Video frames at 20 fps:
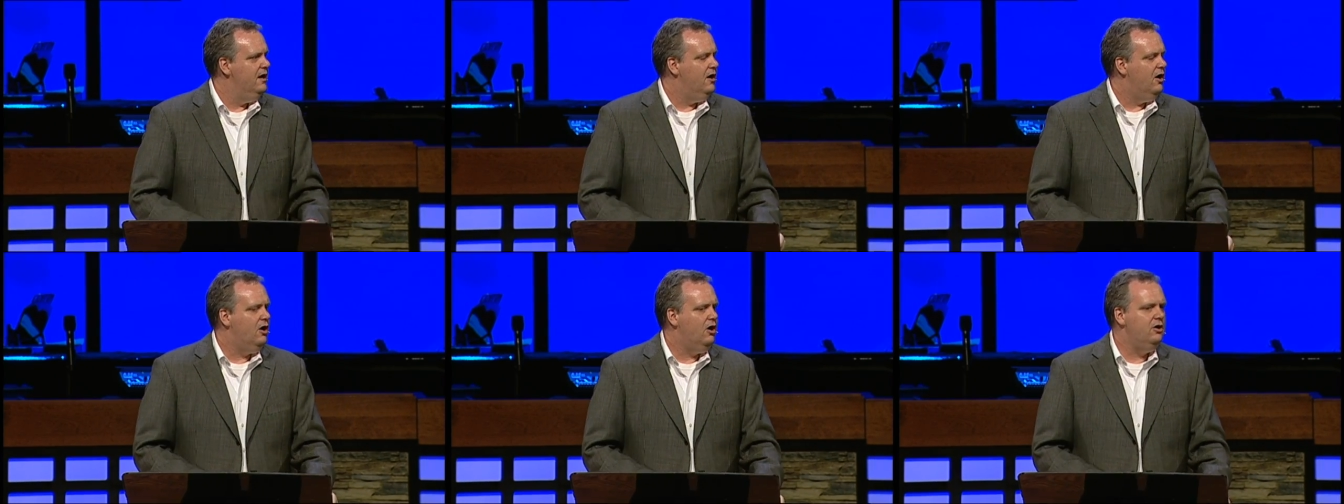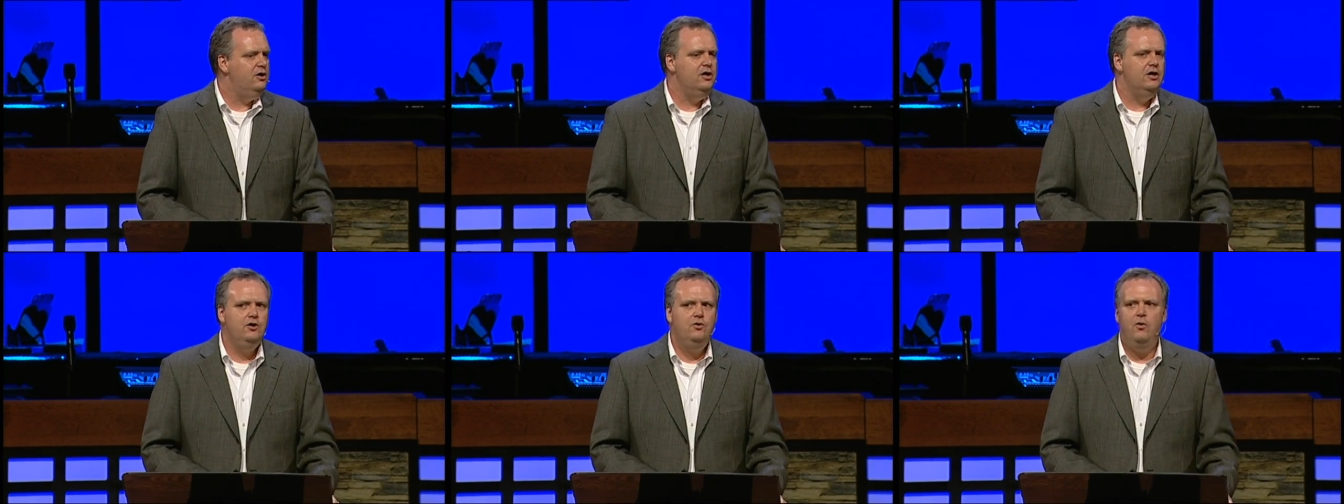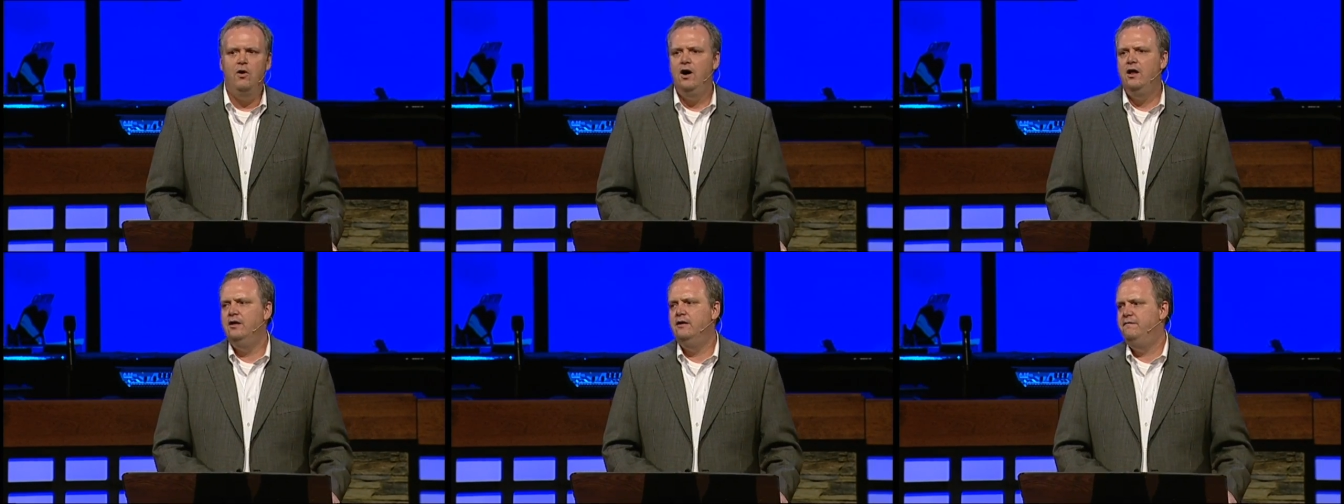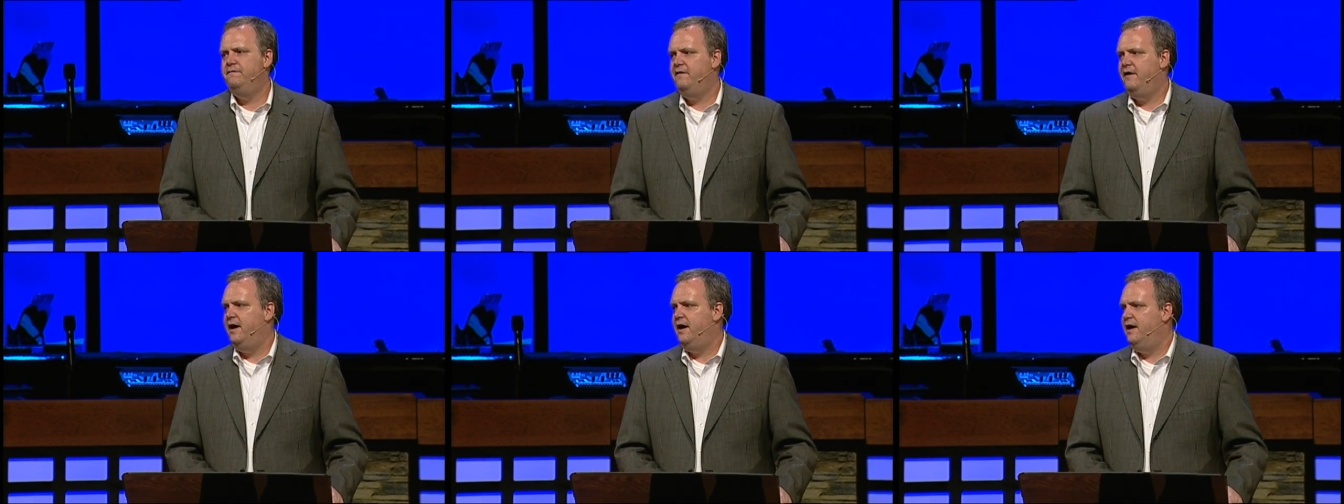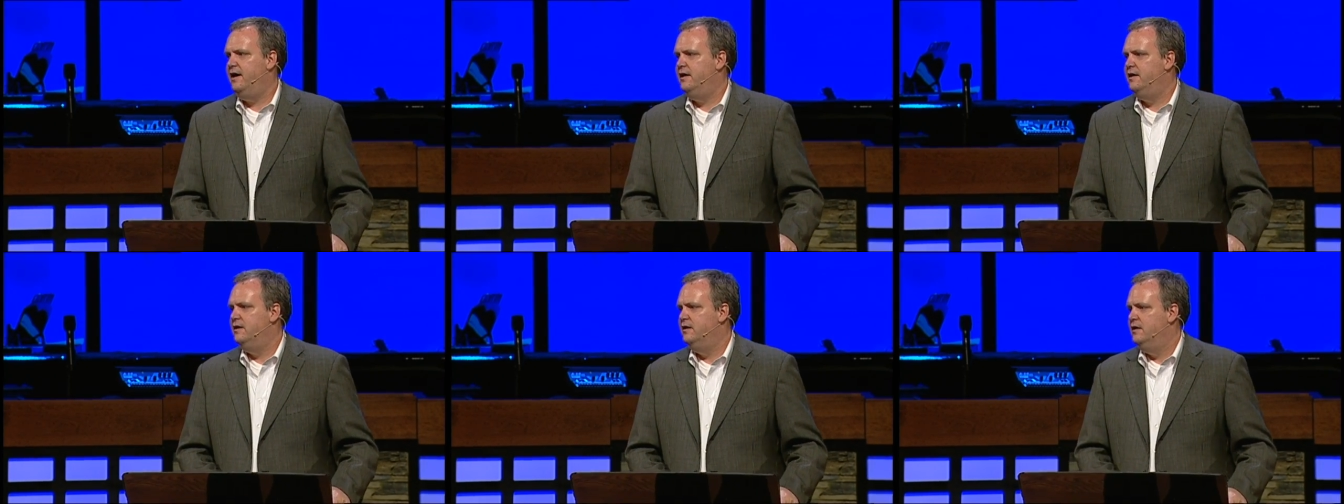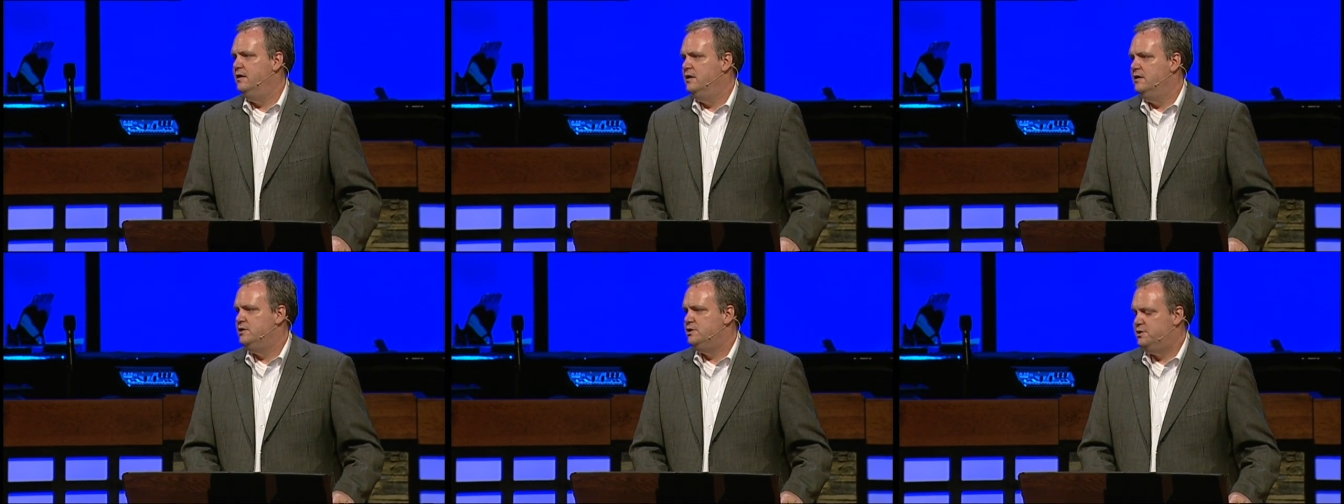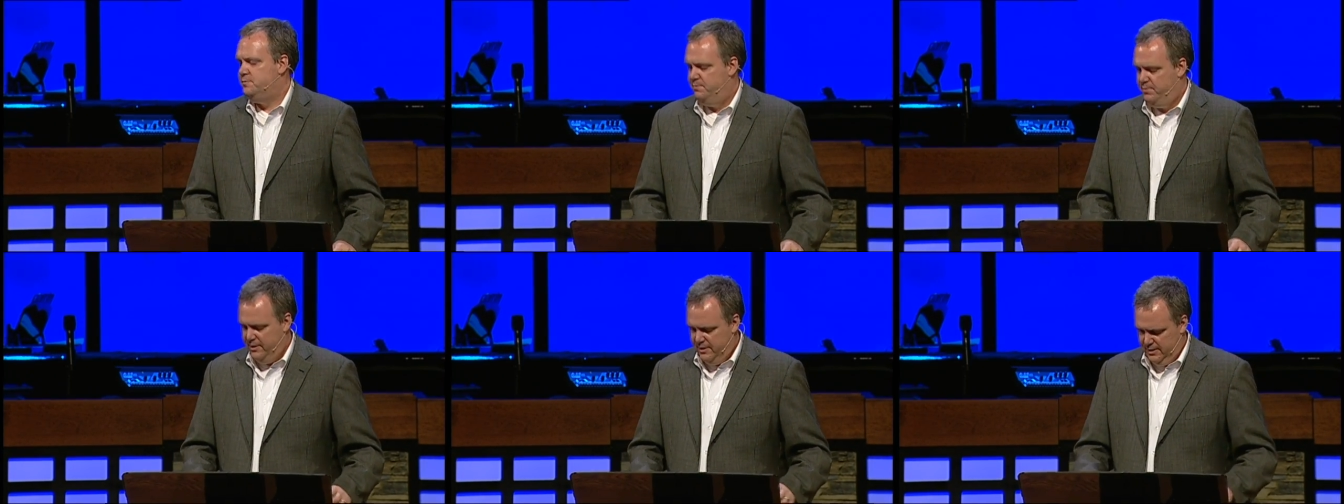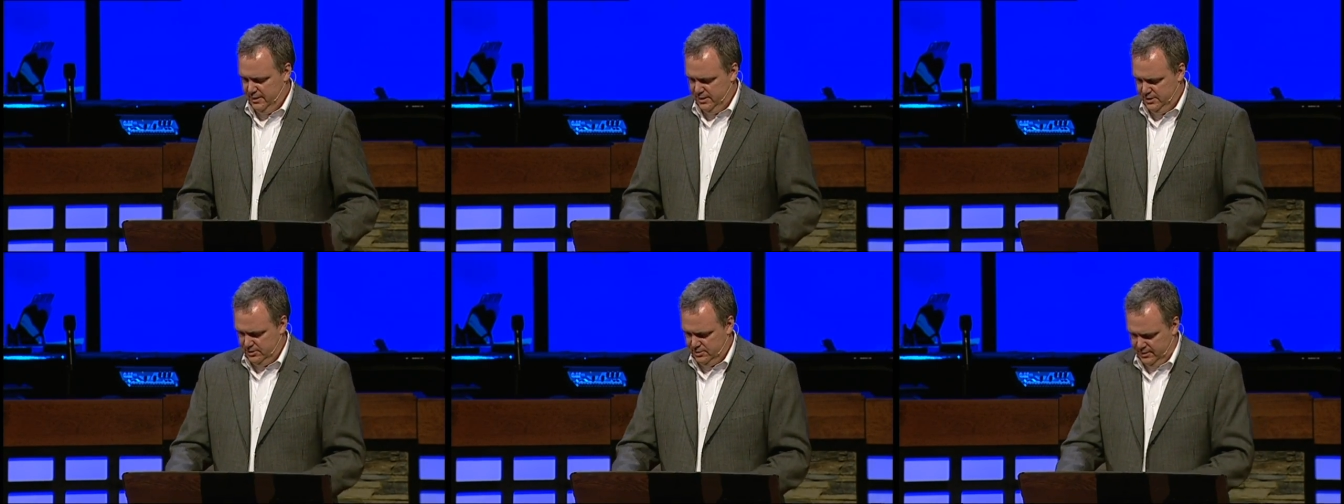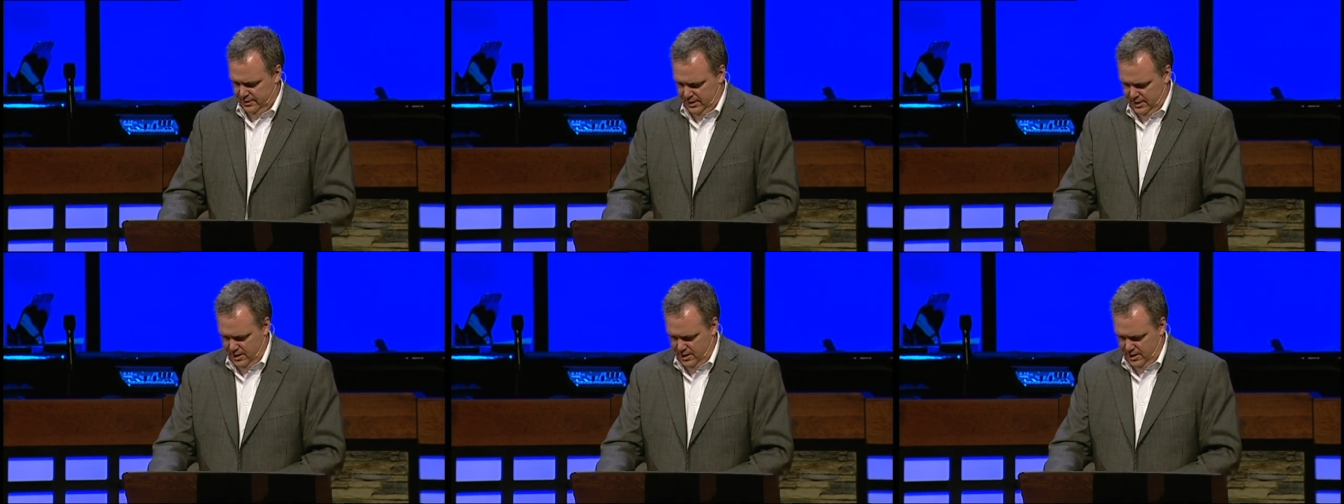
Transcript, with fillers: Are you qualified spiritually?